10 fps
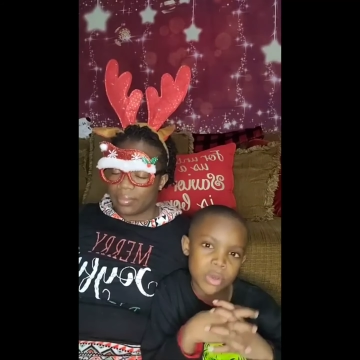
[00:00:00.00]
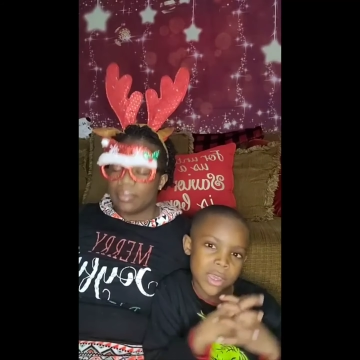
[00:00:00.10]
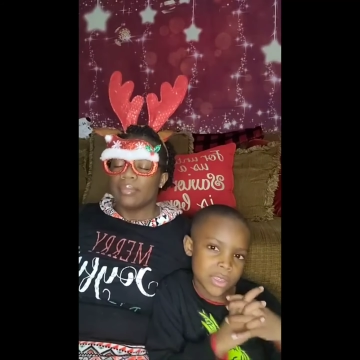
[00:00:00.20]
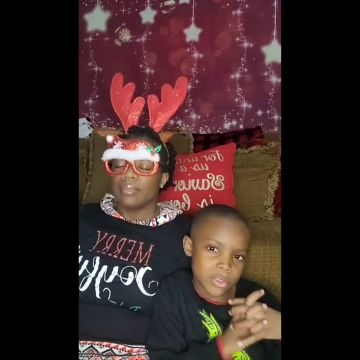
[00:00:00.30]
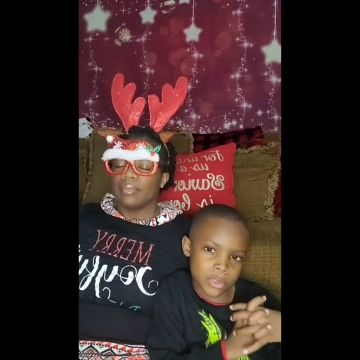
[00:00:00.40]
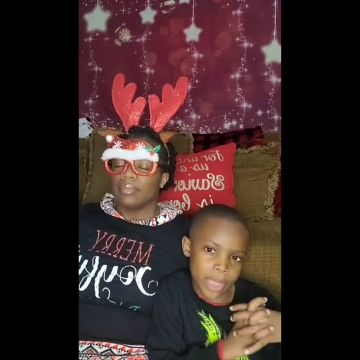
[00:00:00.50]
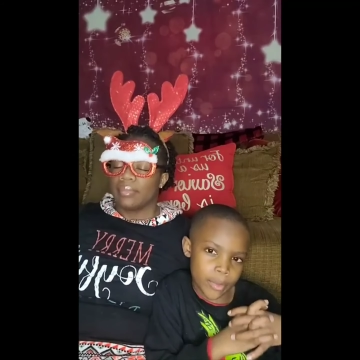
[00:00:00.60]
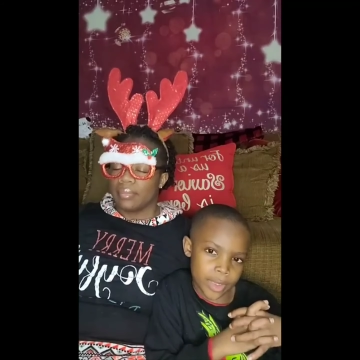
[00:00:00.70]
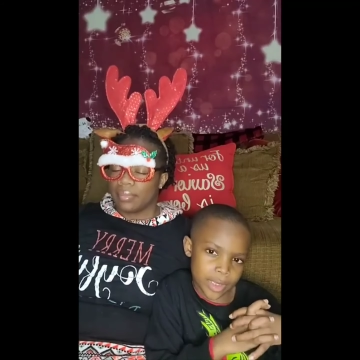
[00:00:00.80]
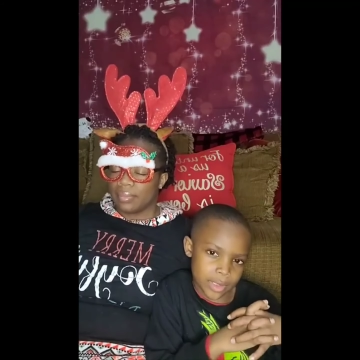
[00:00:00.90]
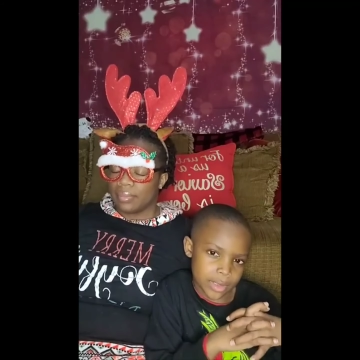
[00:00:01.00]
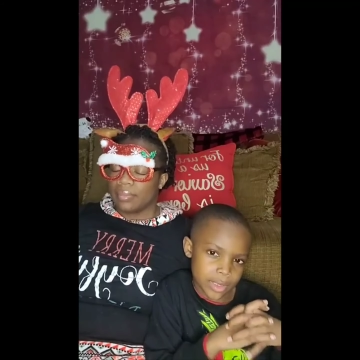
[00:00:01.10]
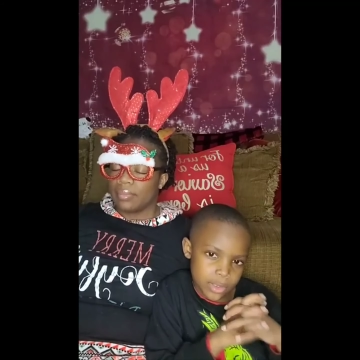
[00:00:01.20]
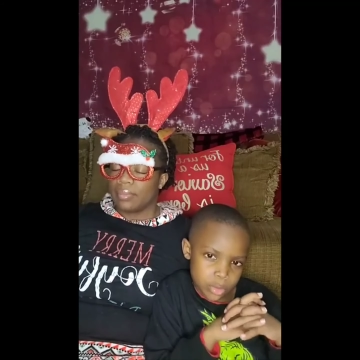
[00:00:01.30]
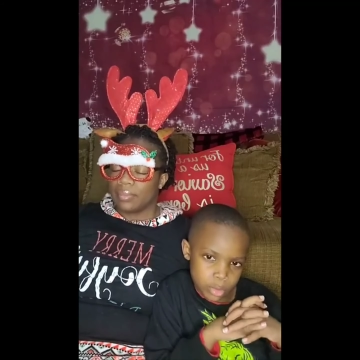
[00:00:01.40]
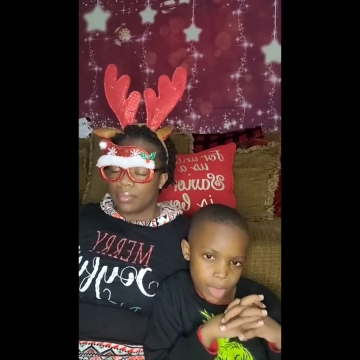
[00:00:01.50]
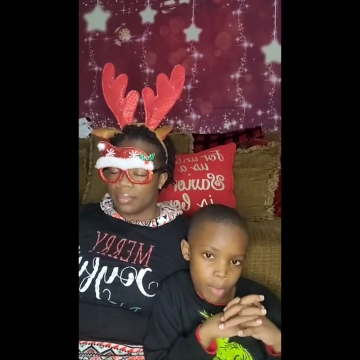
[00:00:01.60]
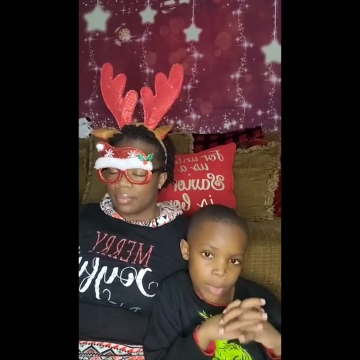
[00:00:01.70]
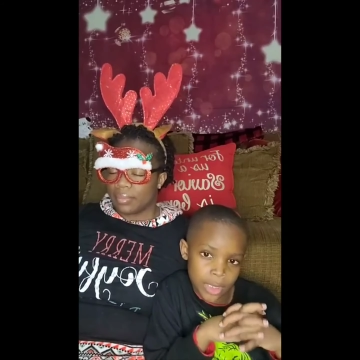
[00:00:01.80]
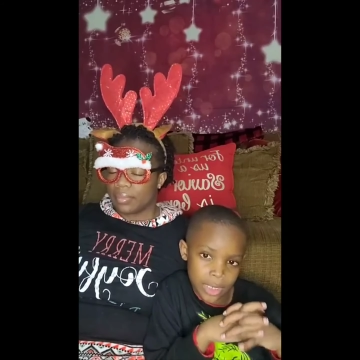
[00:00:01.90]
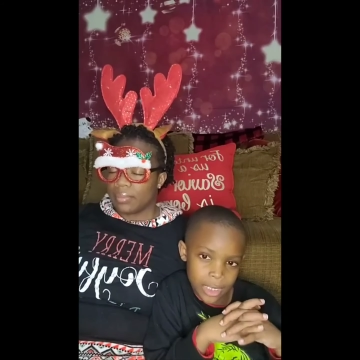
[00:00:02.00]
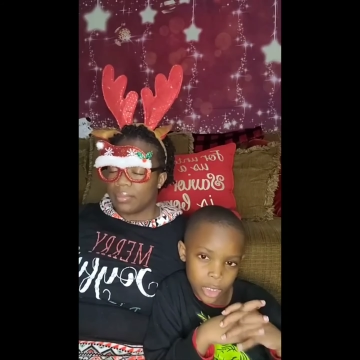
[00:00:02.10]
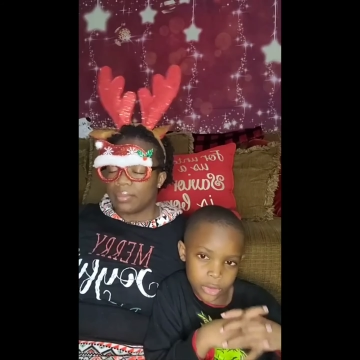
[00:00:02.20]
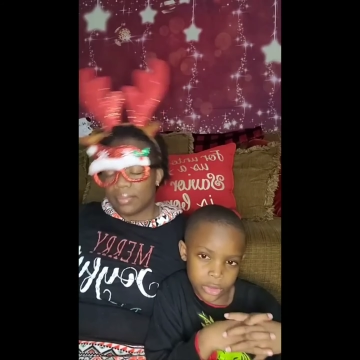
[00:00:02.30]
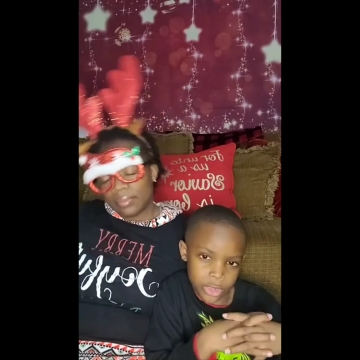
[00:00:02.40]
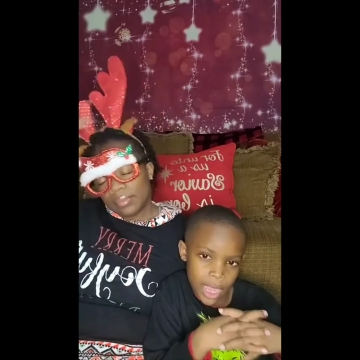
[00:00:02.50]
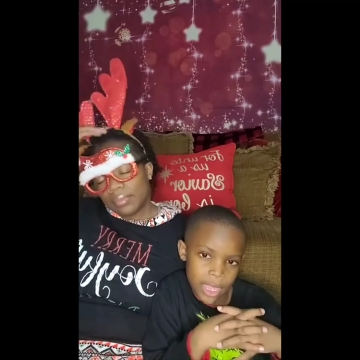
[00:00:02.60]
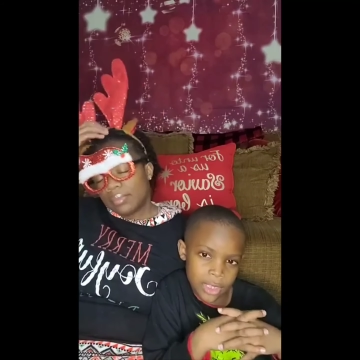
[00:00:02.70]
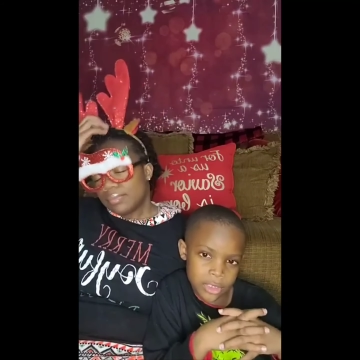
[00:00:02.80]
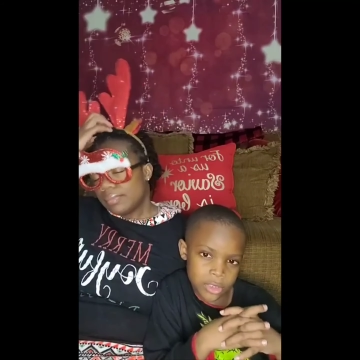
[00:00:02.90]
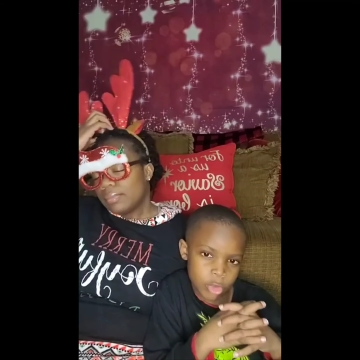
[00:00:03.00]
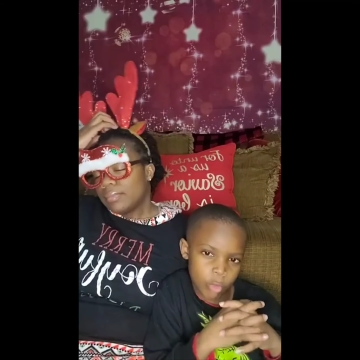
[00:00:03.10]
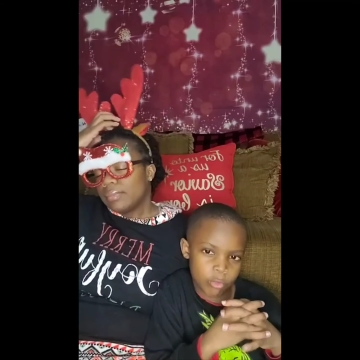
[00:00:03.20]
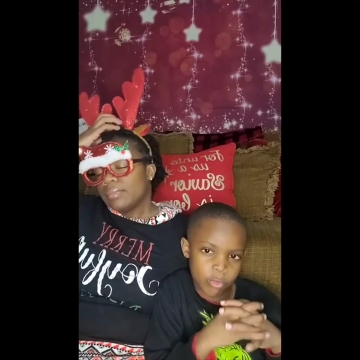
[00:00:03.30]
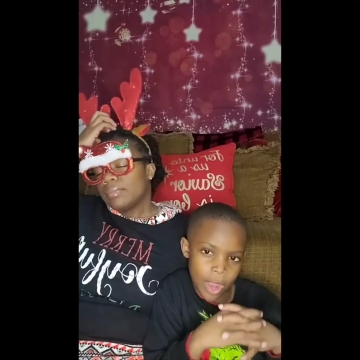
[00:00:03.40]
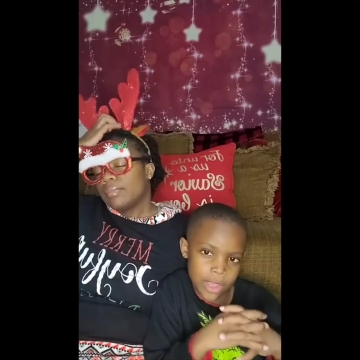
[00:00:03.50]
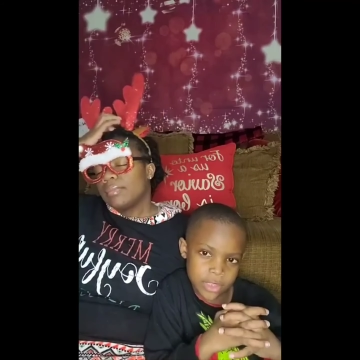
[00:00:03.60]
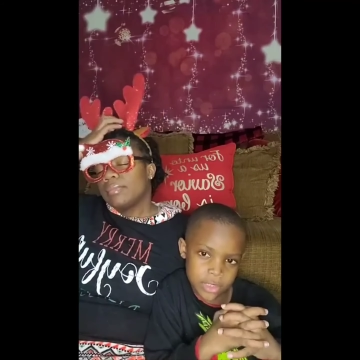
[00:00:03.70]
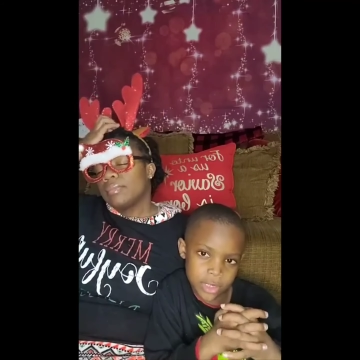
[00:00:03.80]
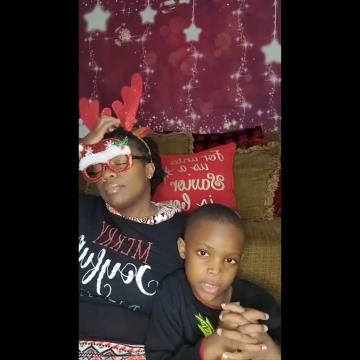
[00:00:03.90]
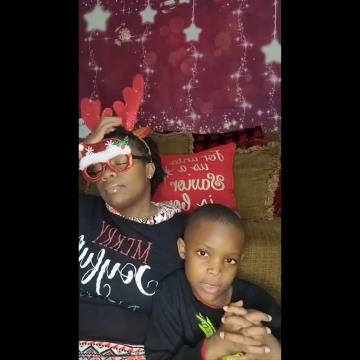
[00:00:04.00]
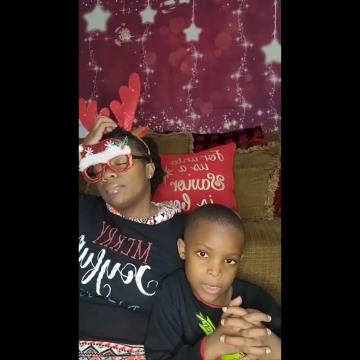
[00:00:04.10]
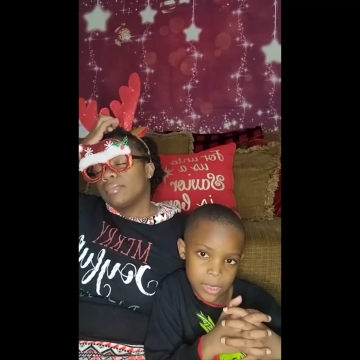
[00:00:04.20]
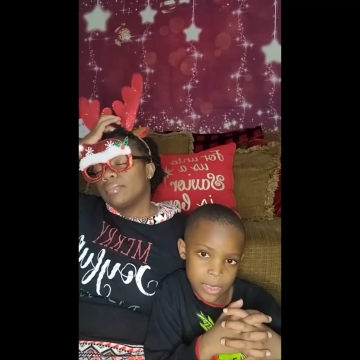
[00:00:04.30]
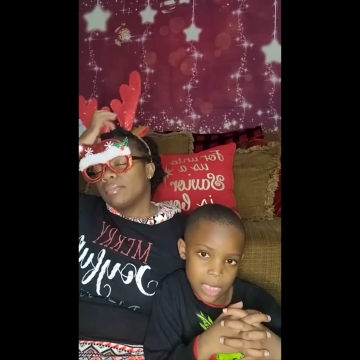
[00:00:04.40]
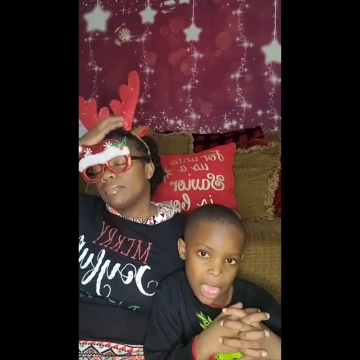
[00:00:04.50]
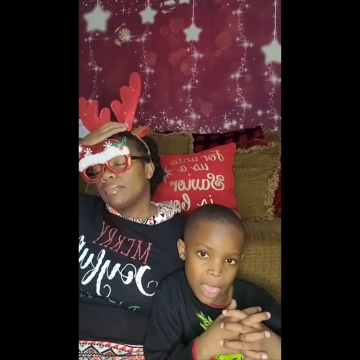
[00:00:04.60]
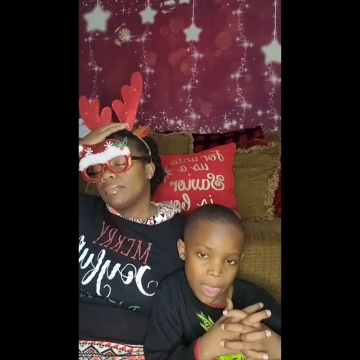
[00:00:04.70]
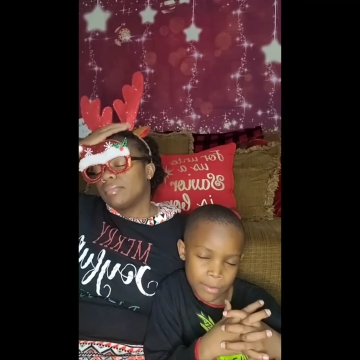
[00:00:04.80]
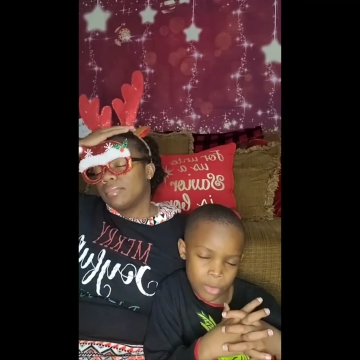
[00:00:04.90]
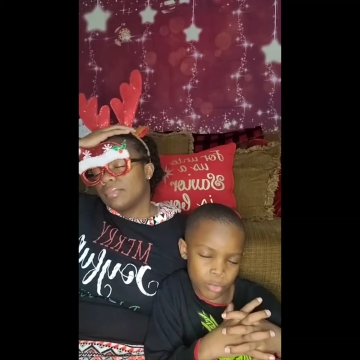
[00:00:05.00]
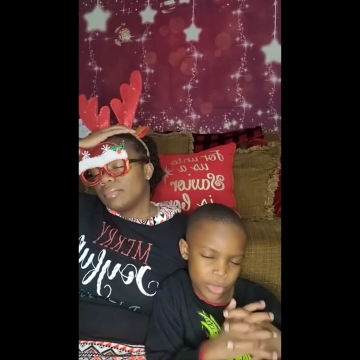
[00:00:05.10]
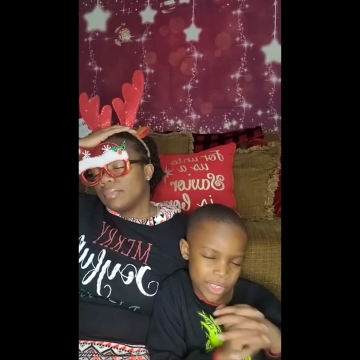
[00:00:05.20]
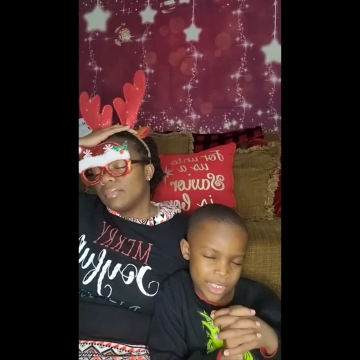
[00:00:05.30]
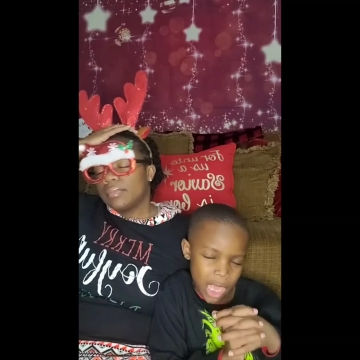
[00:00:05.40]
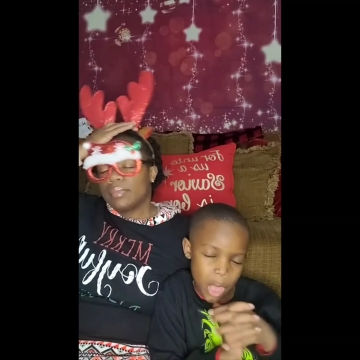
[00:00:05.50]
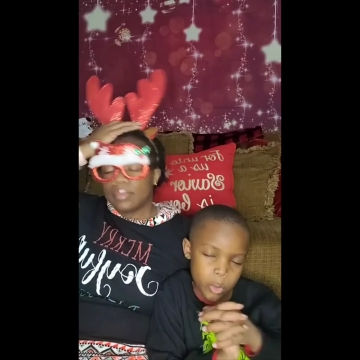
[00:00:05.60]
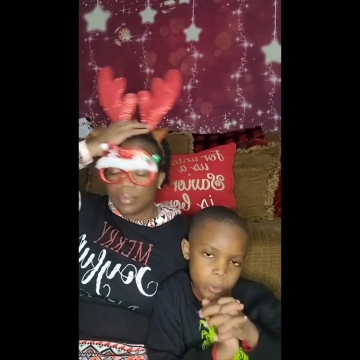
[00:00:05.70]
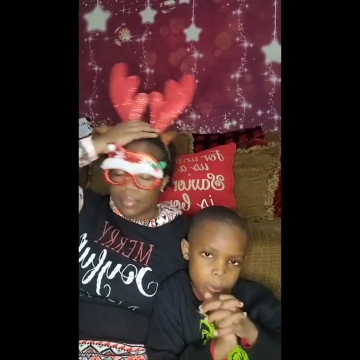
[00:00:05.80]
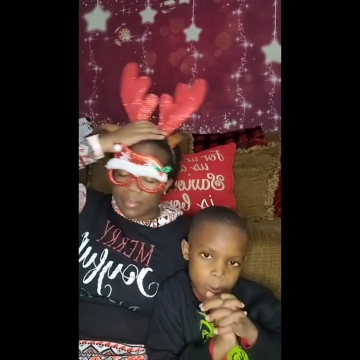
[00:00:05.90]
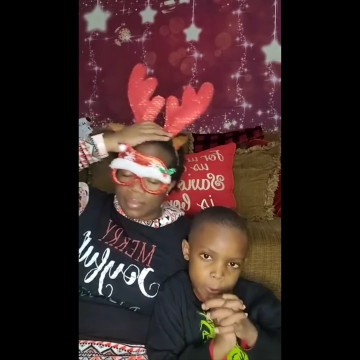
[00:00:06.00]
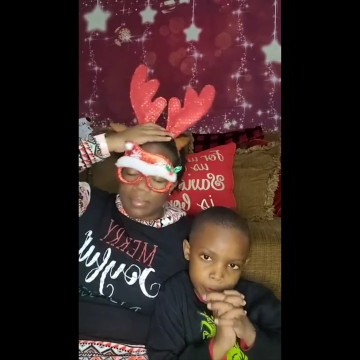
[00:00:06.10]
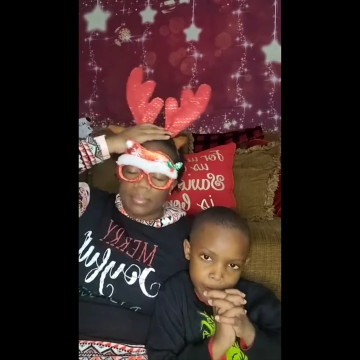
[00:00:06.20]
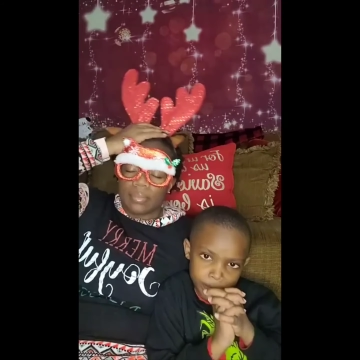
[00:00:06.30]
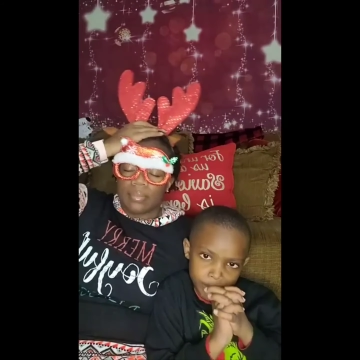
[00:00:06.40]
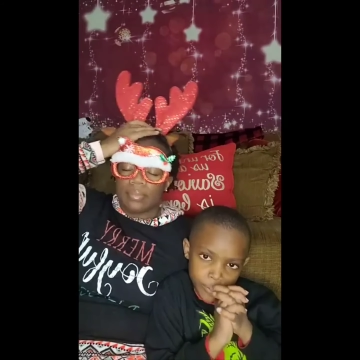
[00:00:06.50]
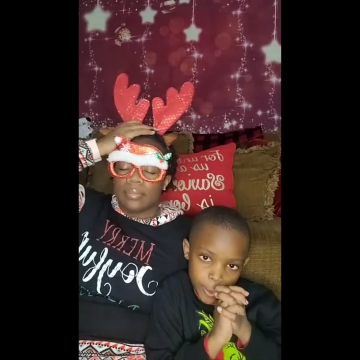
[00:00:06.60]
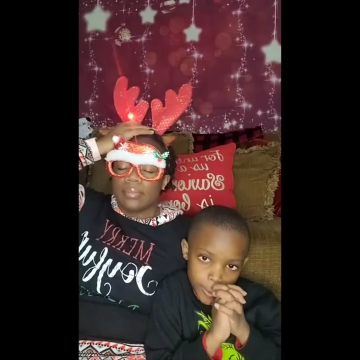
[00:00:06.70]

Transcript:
Speaker 1: so that we can so that we can get a nice rest at um, Marie's house mm.